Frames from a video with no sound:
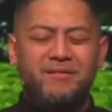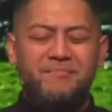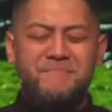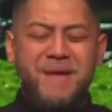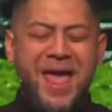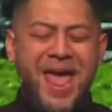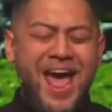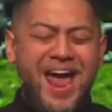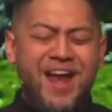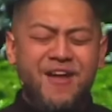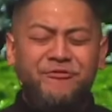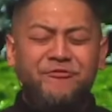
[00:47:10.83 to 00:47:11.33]

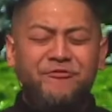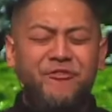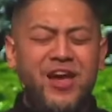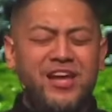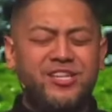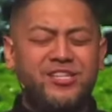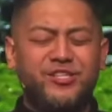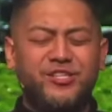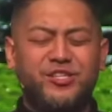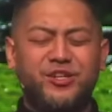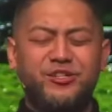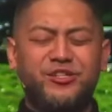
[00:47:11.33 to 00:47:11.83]

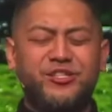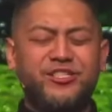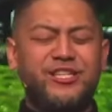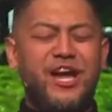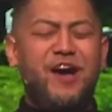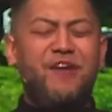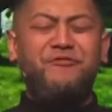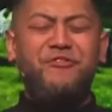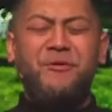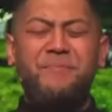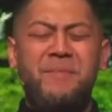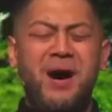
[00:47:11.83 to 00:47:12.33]
Manifest
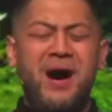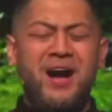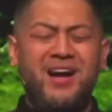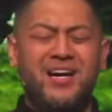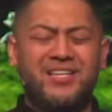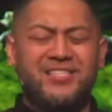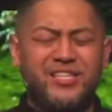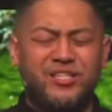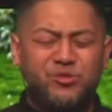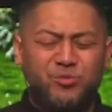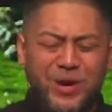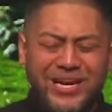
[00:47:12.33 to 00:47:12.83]
yourself
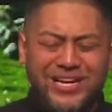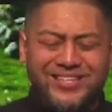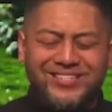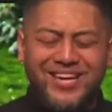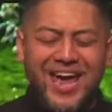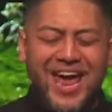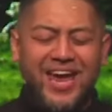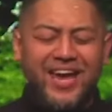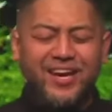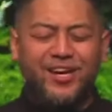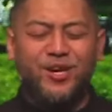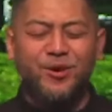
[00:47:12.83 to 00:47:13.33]
among us as we
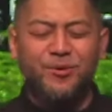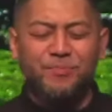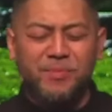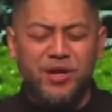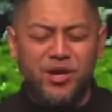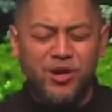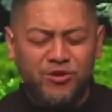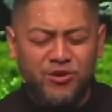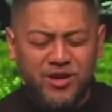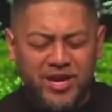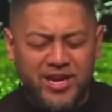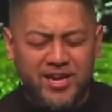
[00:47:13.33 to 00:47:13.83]
take
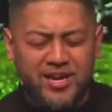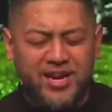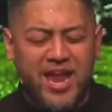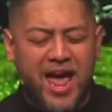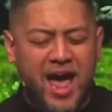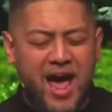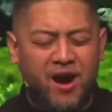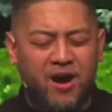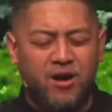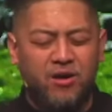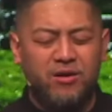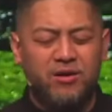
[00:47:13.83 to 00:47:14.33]
communion
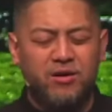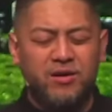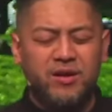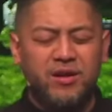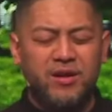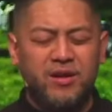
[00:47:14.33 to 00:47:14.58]
now.